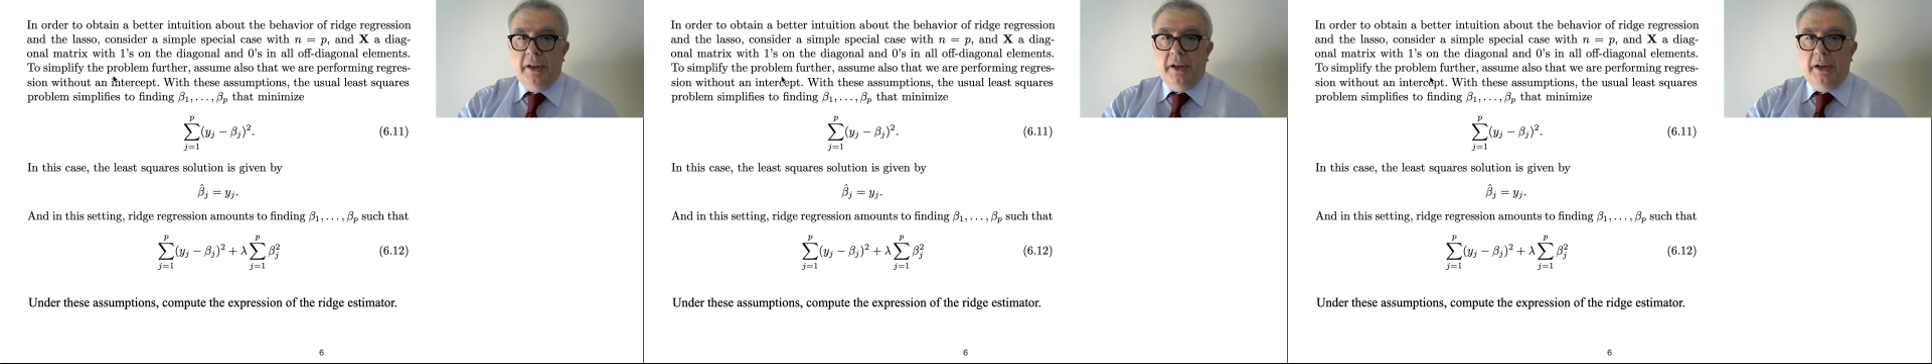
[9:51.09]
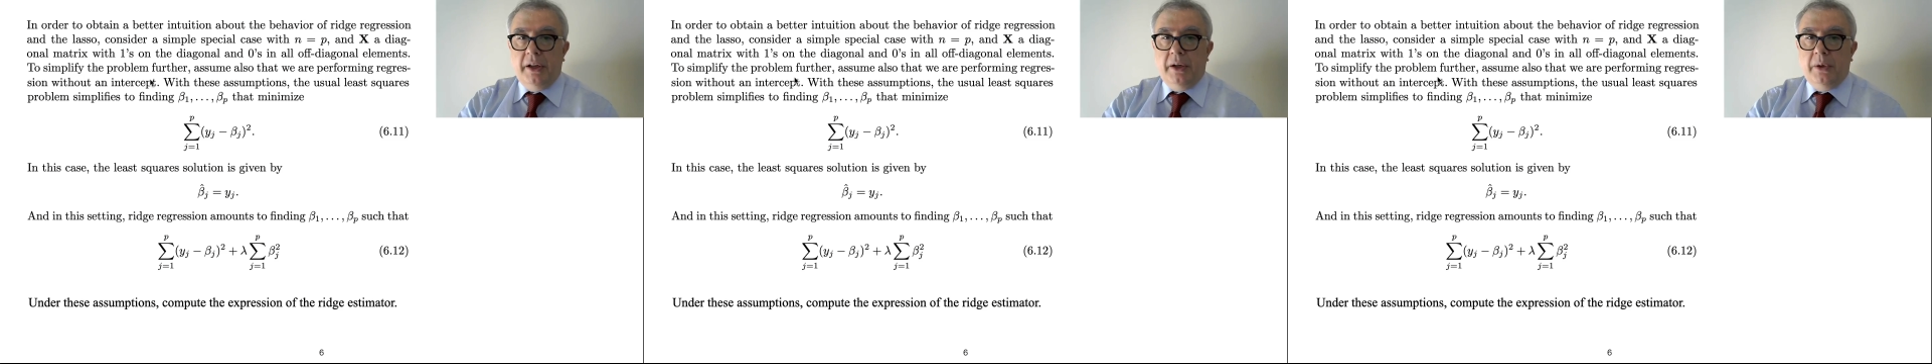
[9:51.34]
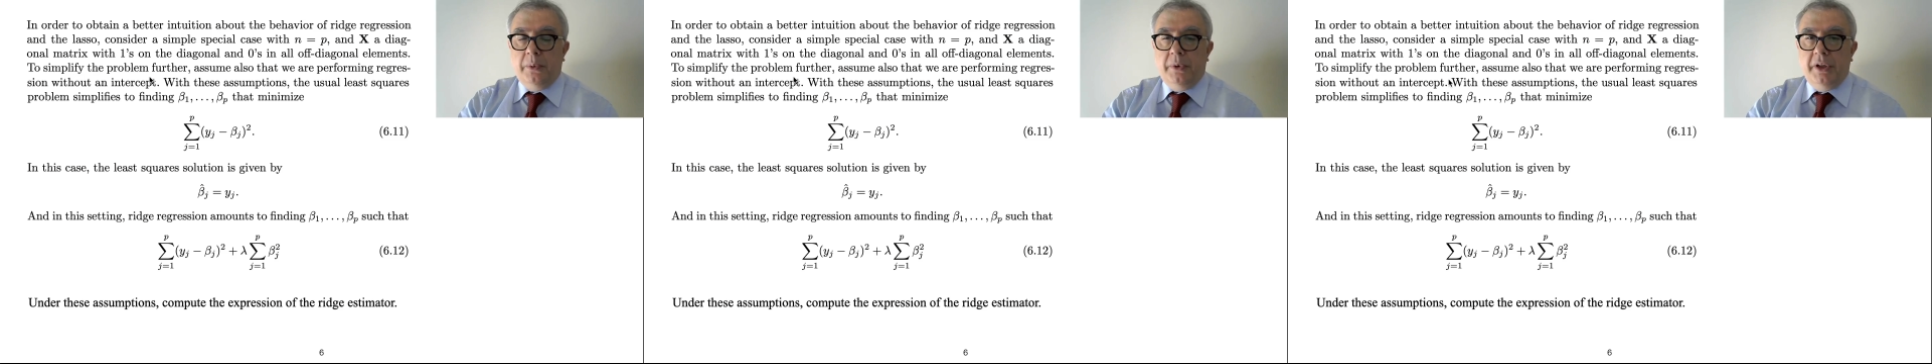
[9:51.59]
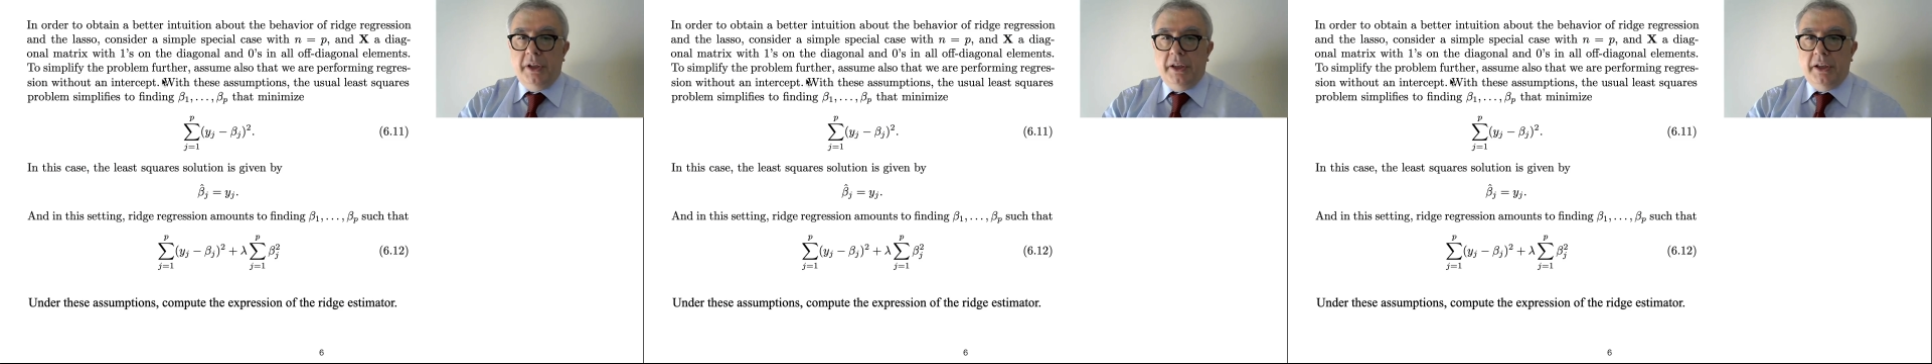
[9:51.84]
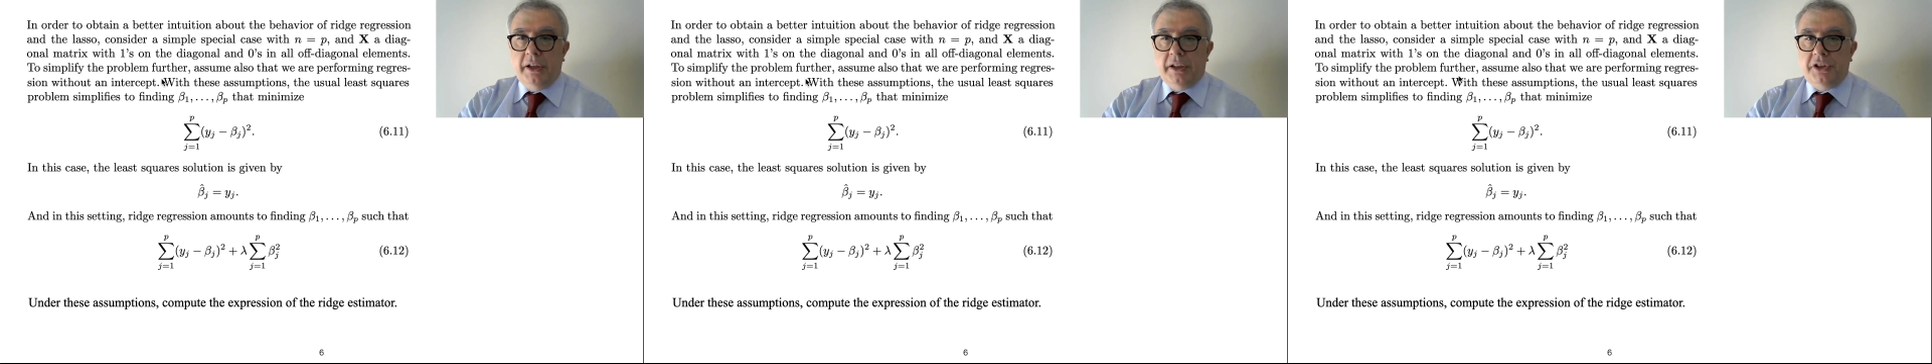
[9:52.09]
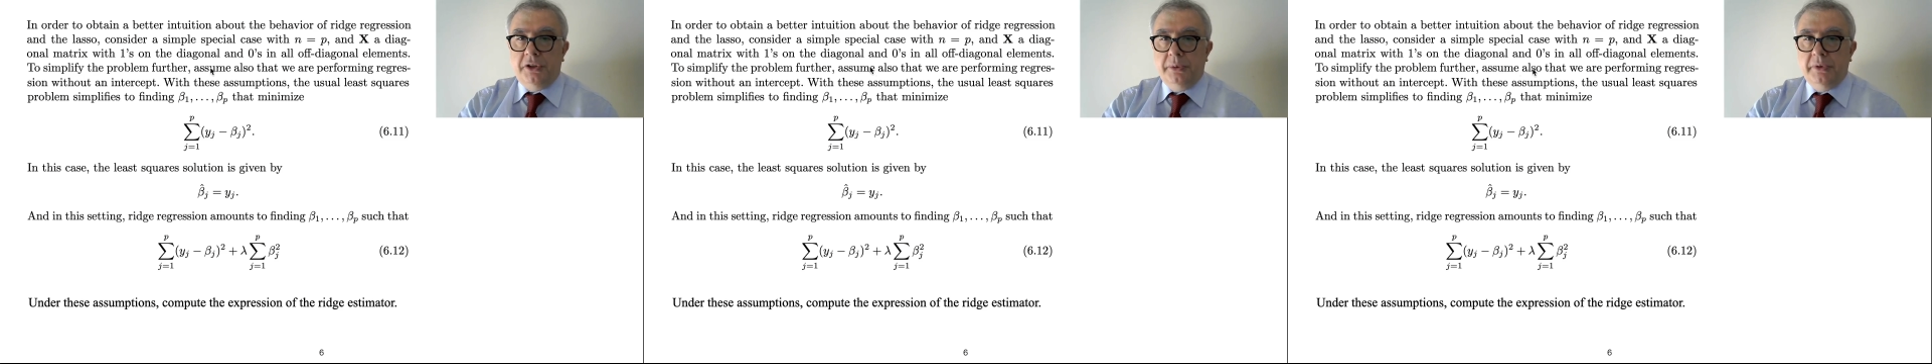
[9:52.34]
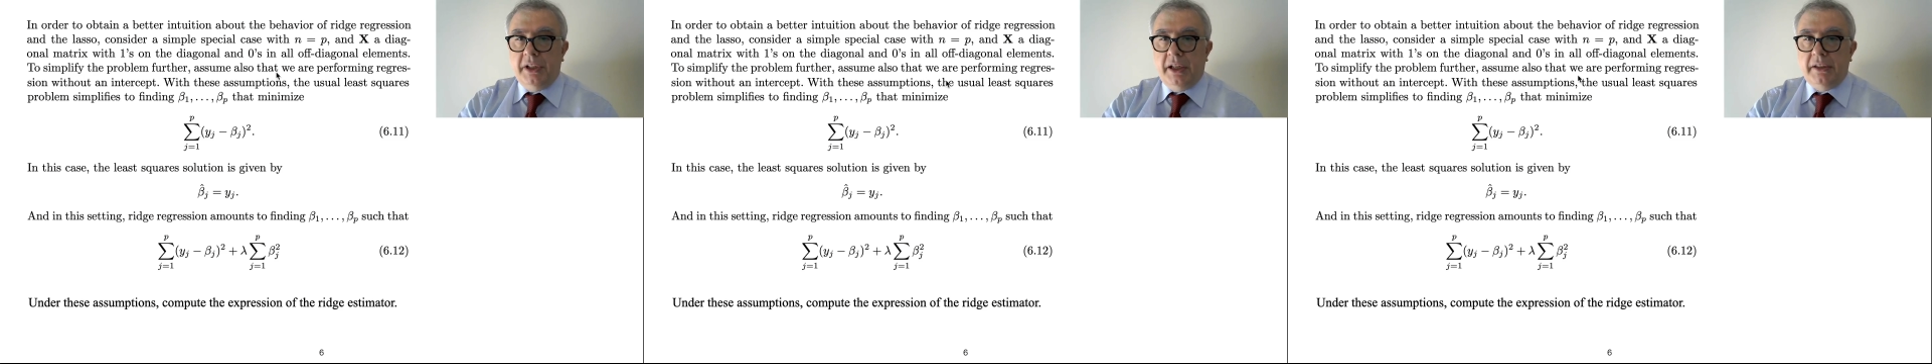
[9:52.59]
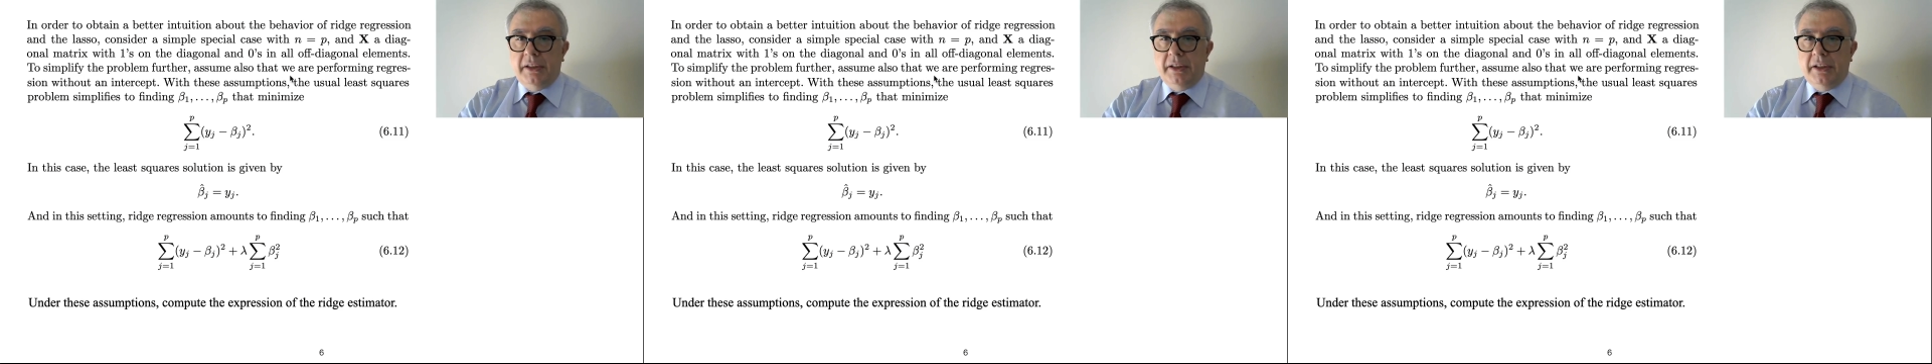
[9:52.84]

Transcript: we assume that